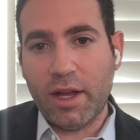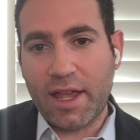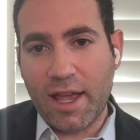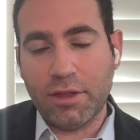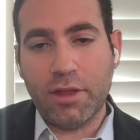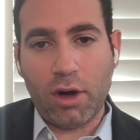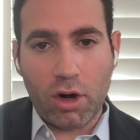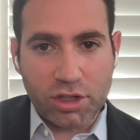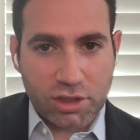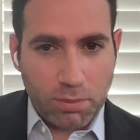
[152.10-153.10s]
again, there
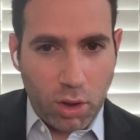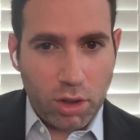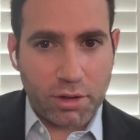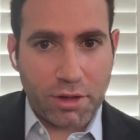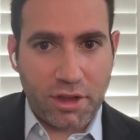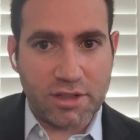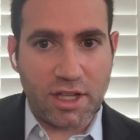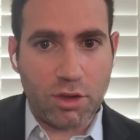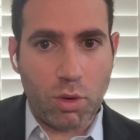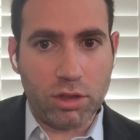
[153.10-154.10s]
are smaller things
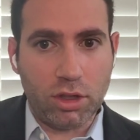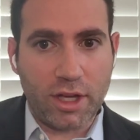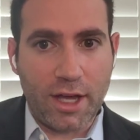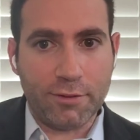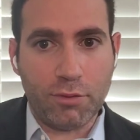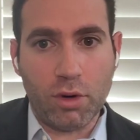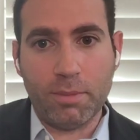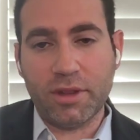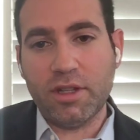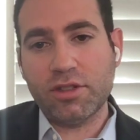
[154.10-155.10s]
that you want to look out for,
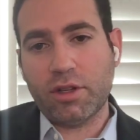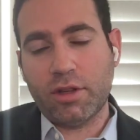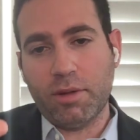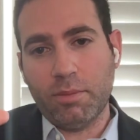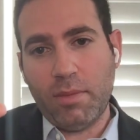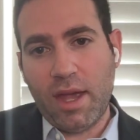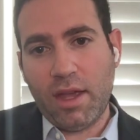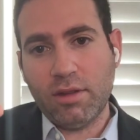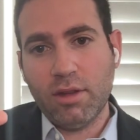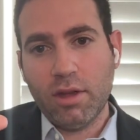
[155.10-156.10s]
but these are the
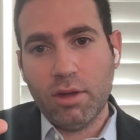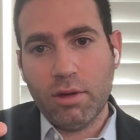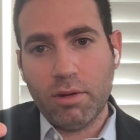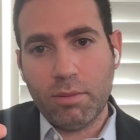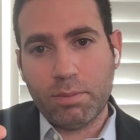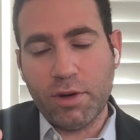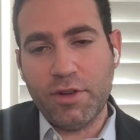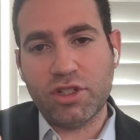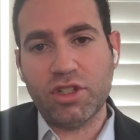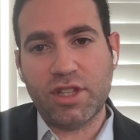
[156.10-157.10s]
main
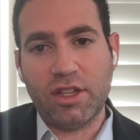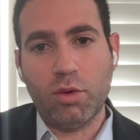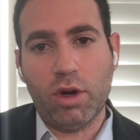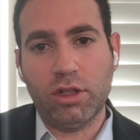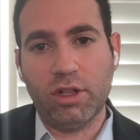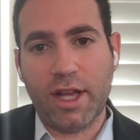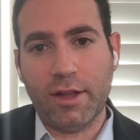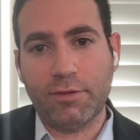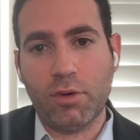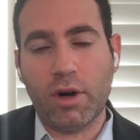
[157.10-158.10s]
provisions that you want to look
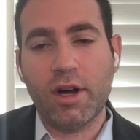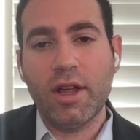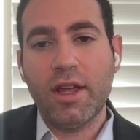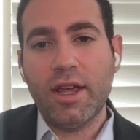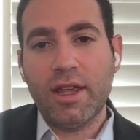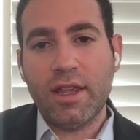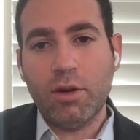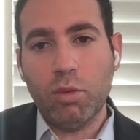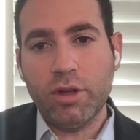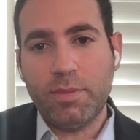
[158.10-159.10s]
out for,
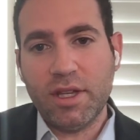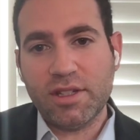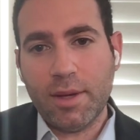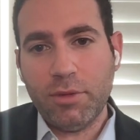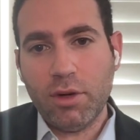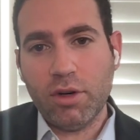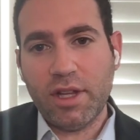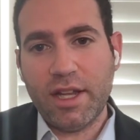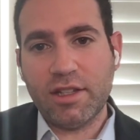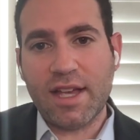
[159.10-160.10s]
would be something
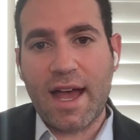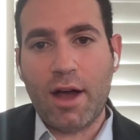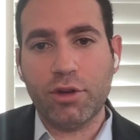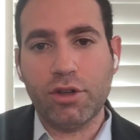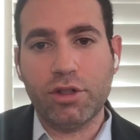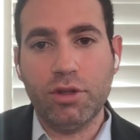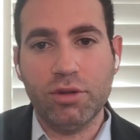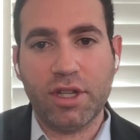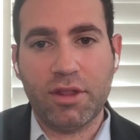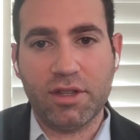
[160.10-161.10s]
relating to how you're
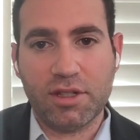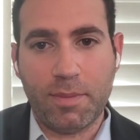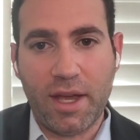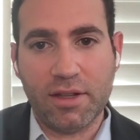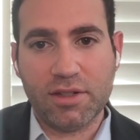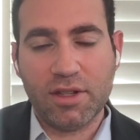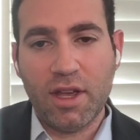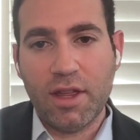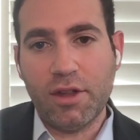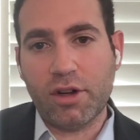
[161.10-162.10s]
using the space.
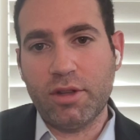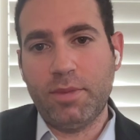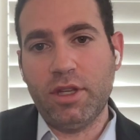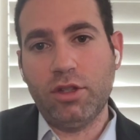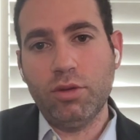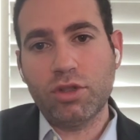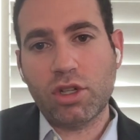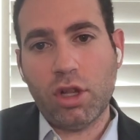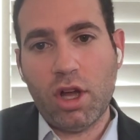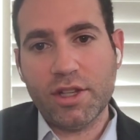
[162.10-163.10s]
There could be use
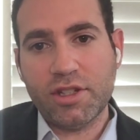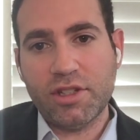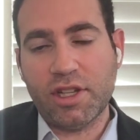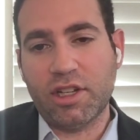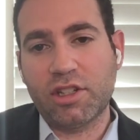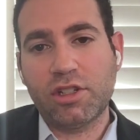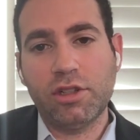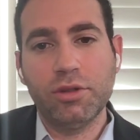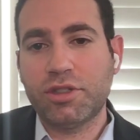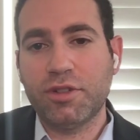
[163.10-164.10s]
clauses and
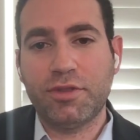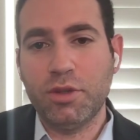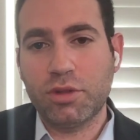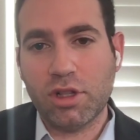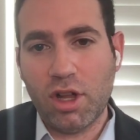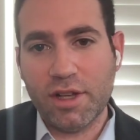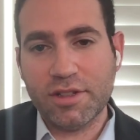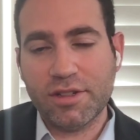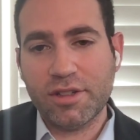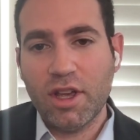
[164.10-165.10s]
exclusive use
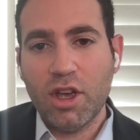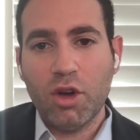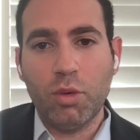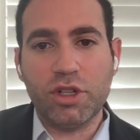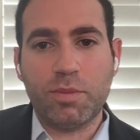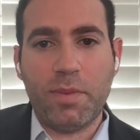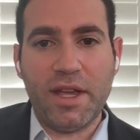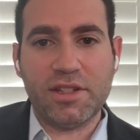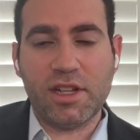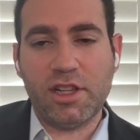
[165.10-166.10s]
clauses, which
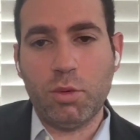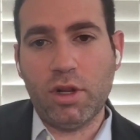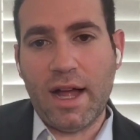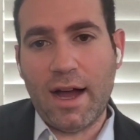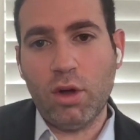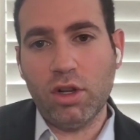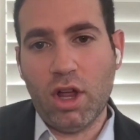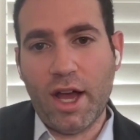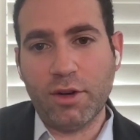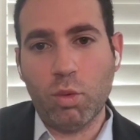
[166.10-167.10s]
basically will
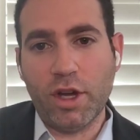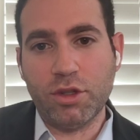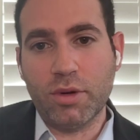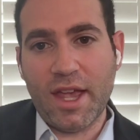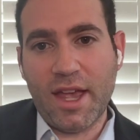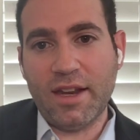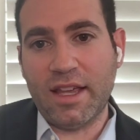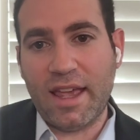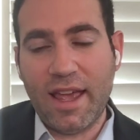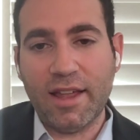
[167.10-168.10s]
outline what you can
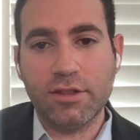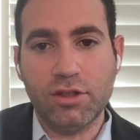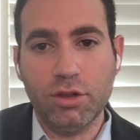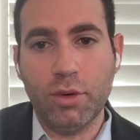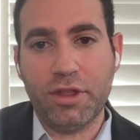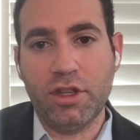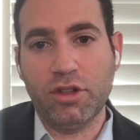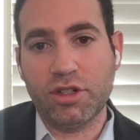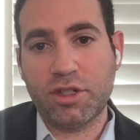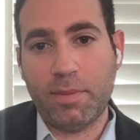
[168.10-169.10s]
and can't do within
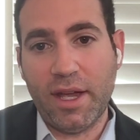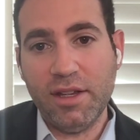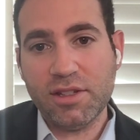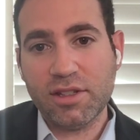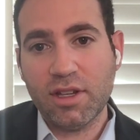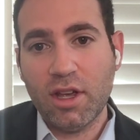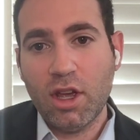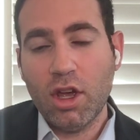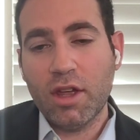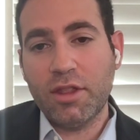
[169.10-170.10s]
your space.
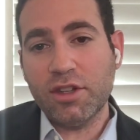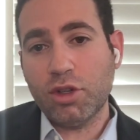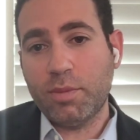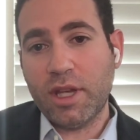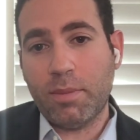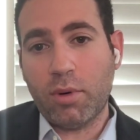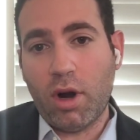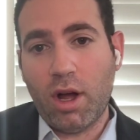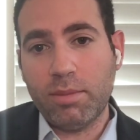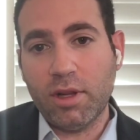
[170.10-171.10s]
This will be a
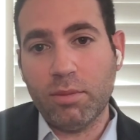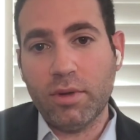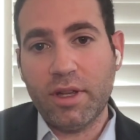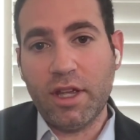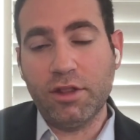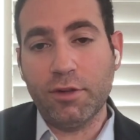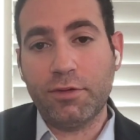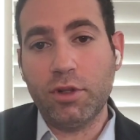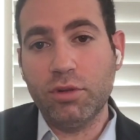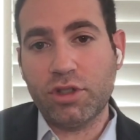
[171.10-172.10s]
problem in the
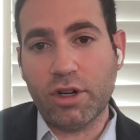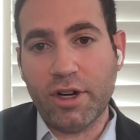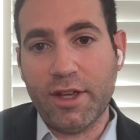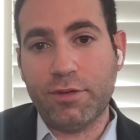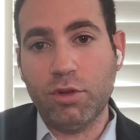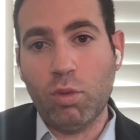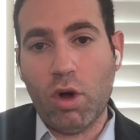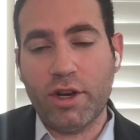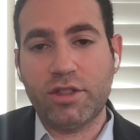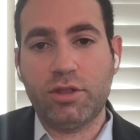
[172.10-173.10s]
future if you
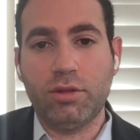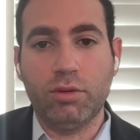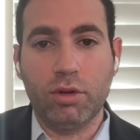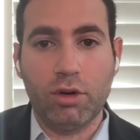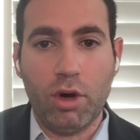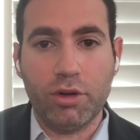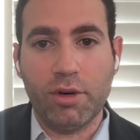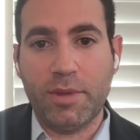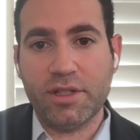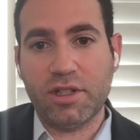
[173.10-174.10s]
wanted to grow
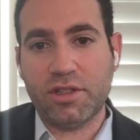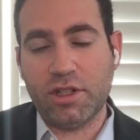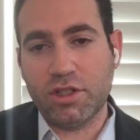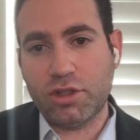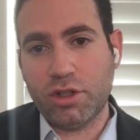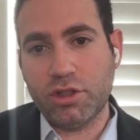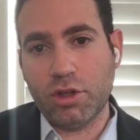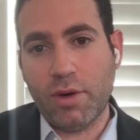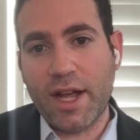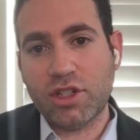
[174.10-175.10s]
your business in a certain
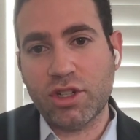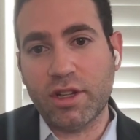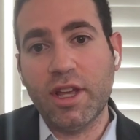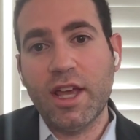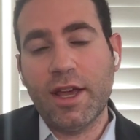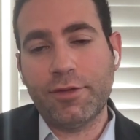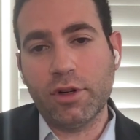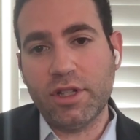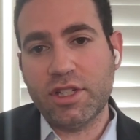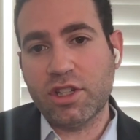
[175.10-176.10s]
direction, if
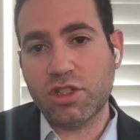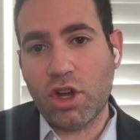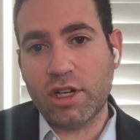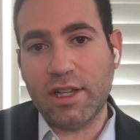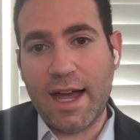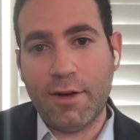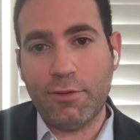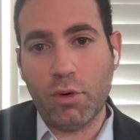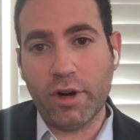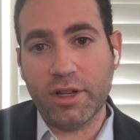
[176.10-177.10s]
your lease does not allow
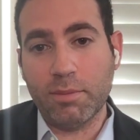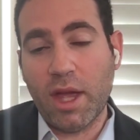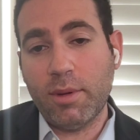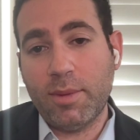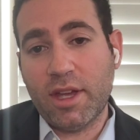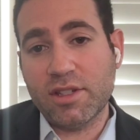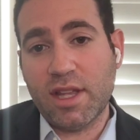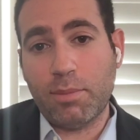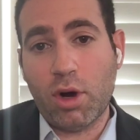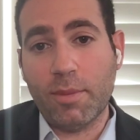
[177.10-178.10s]
for it, maybe because
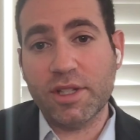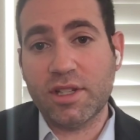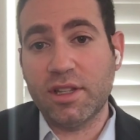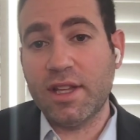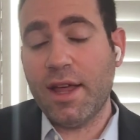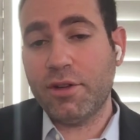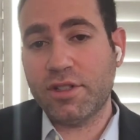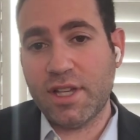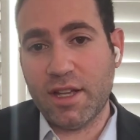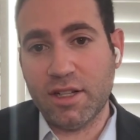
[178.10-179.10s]
they promised another
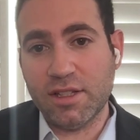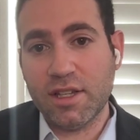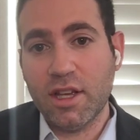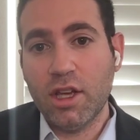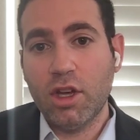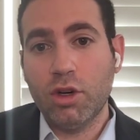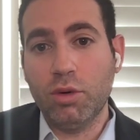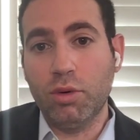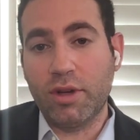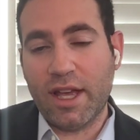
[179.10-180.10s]
tenant
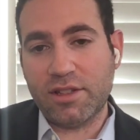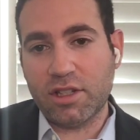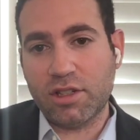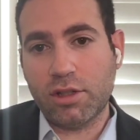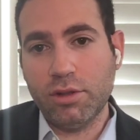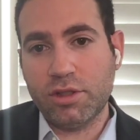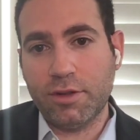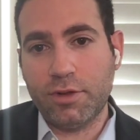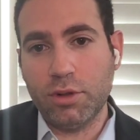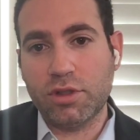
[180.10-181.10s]
who gets
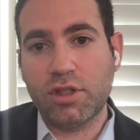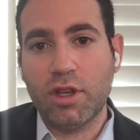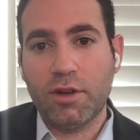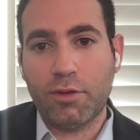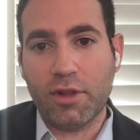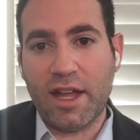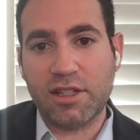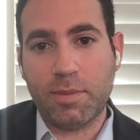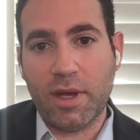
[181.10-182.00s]
exclusive use for that